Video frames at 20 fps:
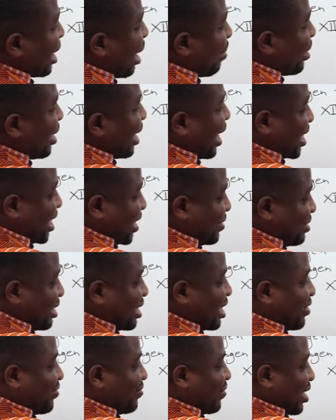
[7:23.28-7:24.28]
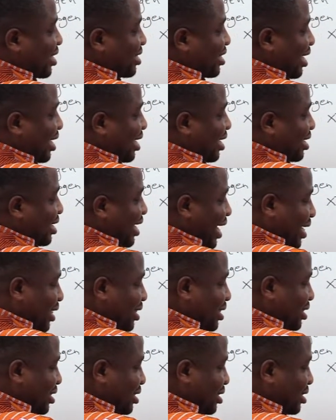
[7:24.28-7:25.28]
becoming activated factor
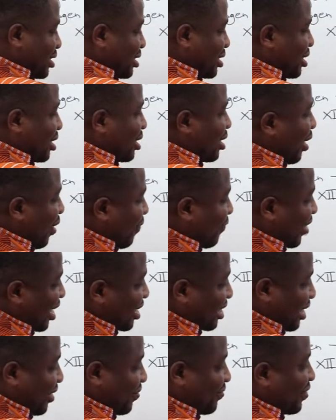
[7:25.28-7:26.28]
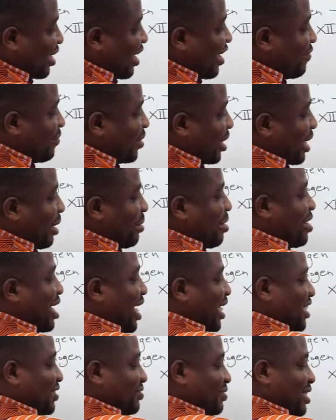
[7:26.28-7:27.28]
8, factor 5
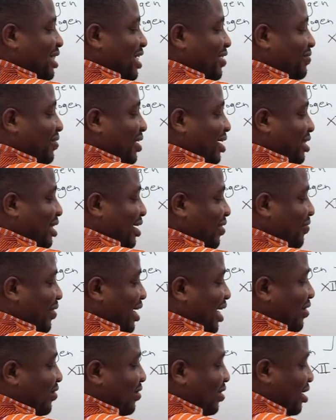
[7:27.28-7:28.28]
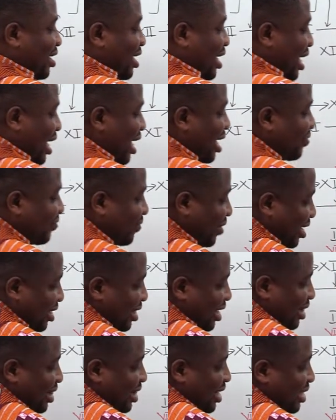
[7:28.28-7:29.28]
becoming activated factor 5, and
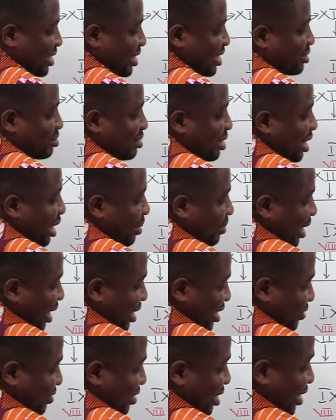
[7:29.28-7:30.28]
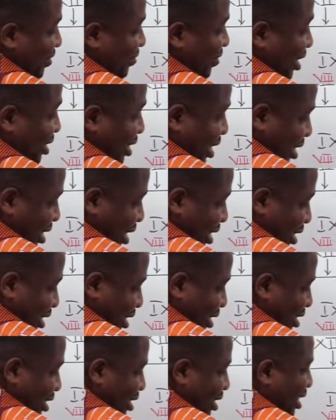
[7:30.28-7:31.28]
factor 13 becoming activated factor
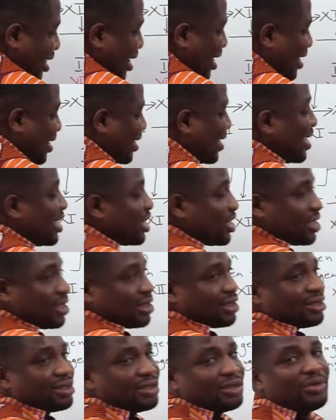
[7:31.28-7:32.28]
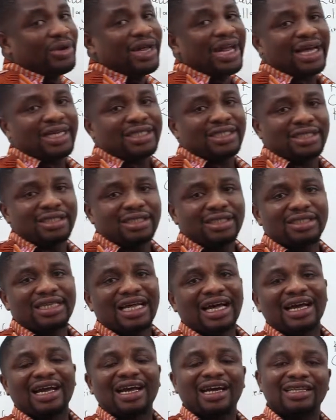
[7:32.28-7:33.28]
13, these
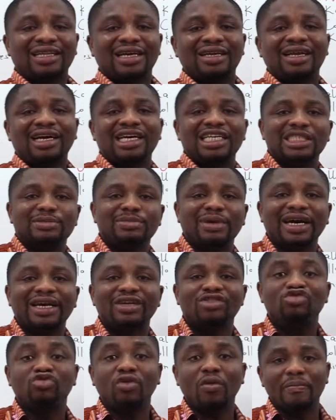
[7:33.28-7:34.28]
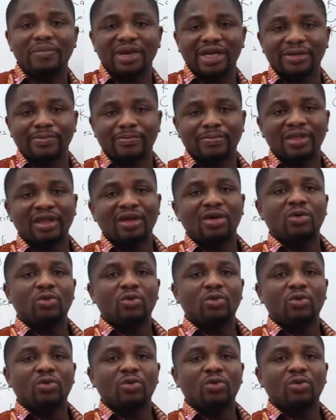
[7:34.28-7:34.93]
reactions are catalyzed by thrombin,